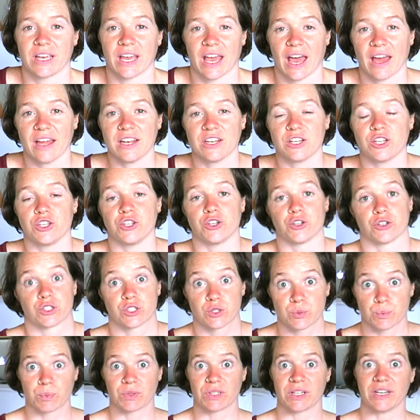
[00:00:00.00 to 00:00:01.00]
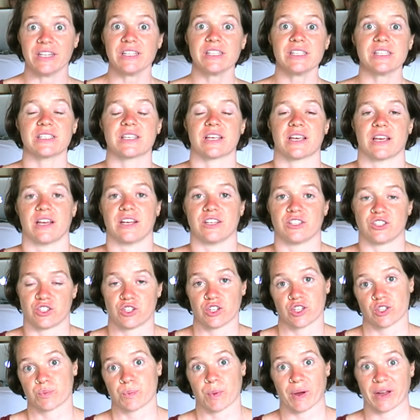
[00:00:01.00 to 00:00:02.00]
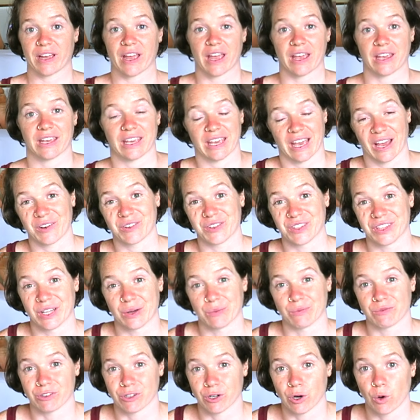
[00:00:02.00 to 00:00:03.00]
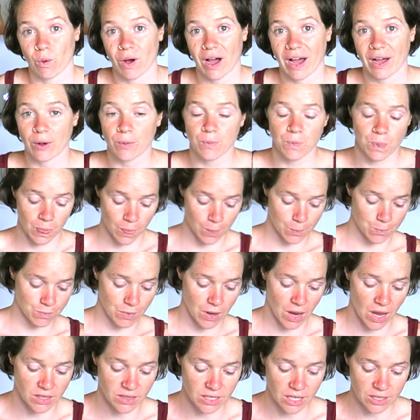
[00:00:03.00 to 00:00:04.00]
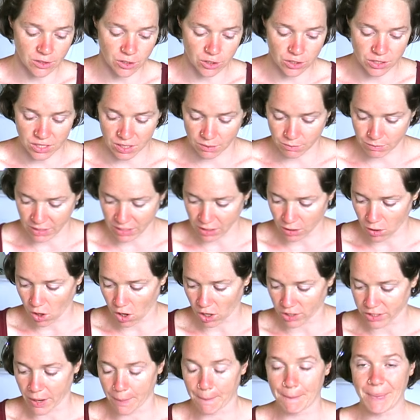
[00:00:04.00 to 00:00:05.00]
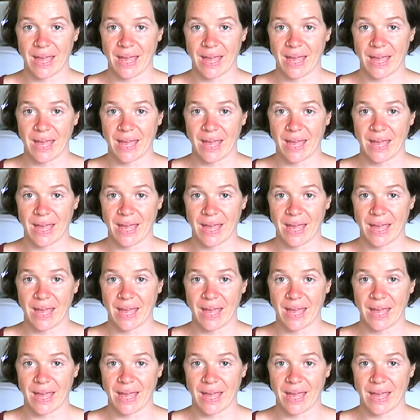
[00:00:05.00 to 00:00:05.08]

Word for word: get your splits is just by hanging out in them for a while. And then there's something called a